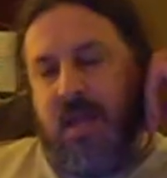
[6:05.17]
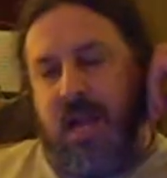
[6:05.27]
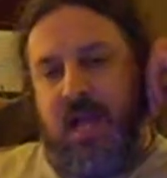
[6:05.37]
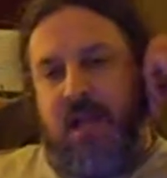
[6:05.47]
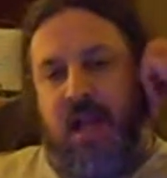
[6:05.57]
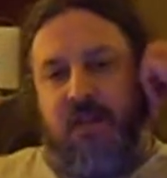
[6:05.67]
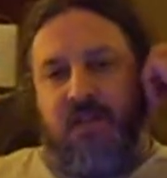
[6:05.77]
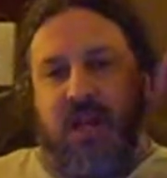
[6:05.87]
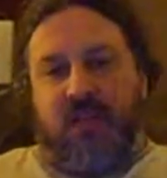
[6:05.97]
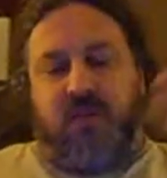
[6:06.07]
Uh, I've
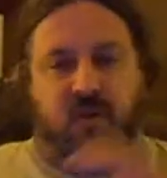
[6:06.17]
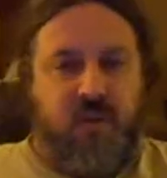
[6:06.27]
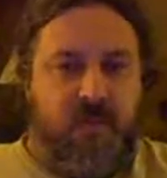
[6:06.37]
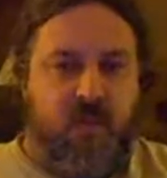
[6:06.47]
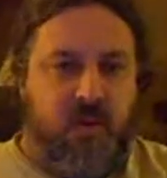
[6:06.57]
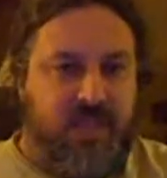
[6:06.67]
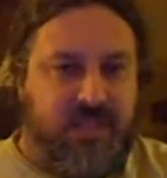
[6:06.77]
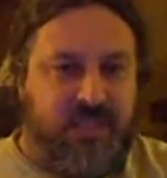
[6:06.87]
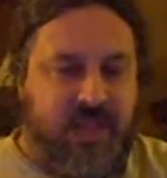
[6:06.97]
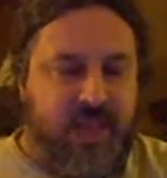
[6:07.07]
got two of them more or less
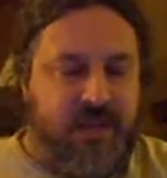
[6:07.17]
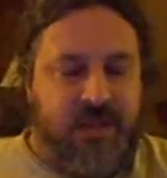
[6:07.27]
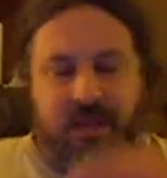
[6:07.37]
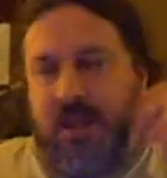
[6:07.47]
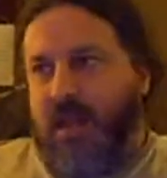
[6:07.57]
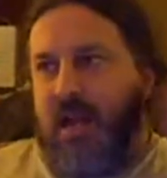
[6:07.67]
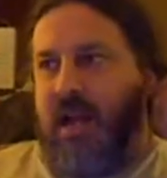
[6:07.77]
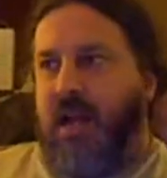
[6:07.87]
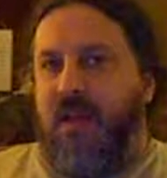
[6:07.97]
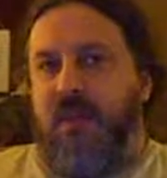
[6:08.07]
done.
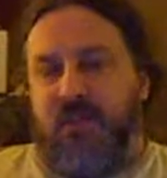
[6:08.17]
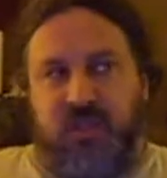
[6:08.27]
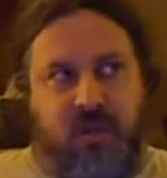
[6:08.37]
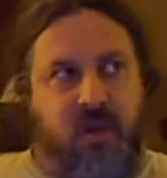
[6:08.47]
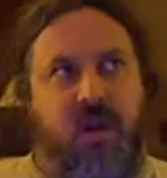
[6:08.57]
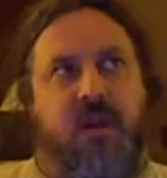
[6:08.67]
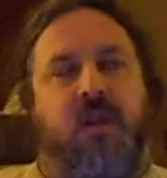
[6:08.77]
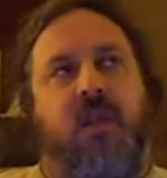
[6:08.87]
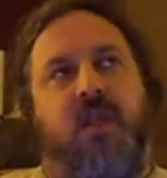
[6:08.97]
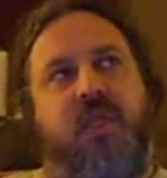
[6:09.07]
Uh, there's
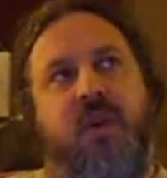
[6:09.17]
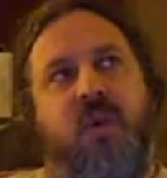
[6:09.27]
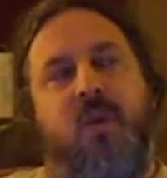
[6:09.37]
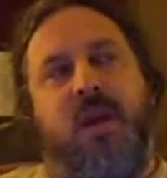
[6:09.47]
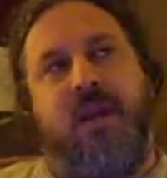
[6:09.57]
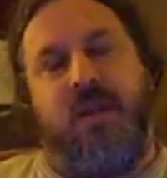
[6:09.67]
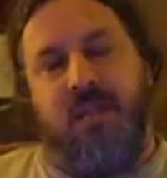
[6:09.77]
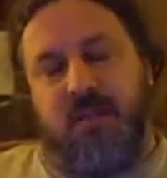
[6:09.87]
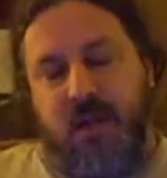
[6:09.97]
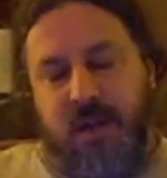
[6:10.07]
third the third one
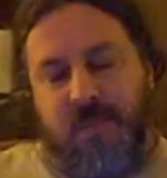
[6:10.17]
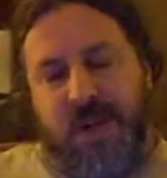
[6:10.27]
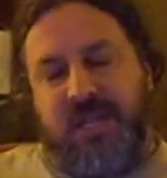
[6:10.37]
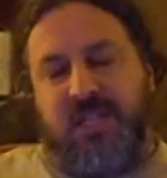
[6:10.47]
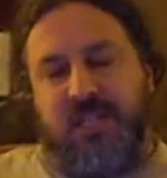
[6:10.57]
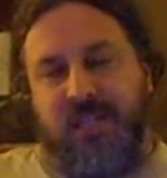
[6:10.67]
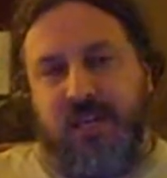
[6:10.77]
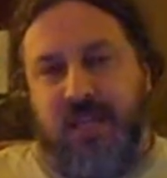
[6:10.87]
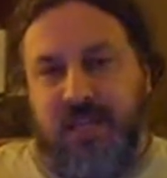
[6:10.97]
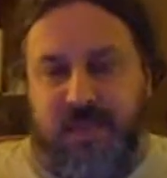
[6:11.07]
is on the bench
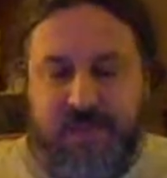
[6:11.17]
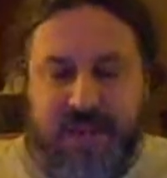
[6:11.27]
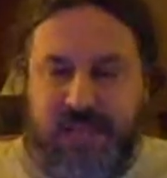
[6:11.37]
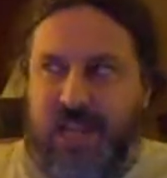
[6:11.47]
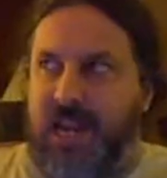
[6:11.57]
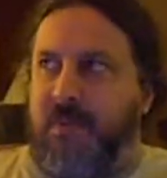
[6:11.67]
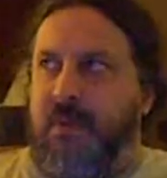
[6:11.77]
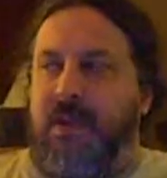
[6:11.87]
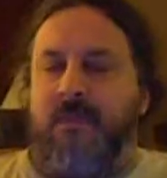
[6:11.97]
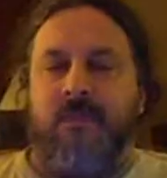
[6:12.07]
in the main
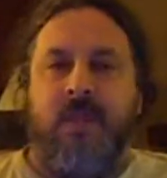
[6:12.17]
library.